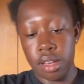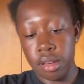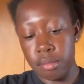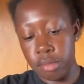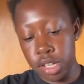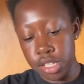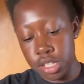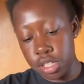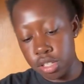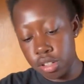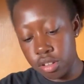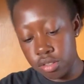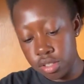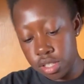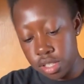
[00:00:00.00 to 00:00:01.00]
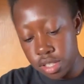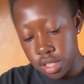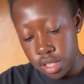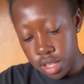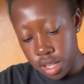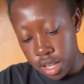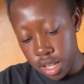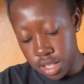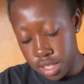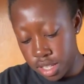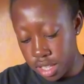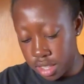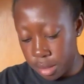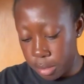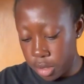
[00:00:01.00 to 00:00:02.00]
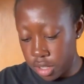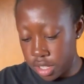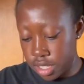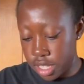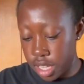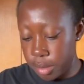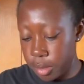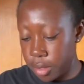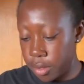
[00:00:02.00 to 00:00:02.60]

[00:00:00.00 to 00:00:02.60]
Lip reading: my geodes and set them on a table.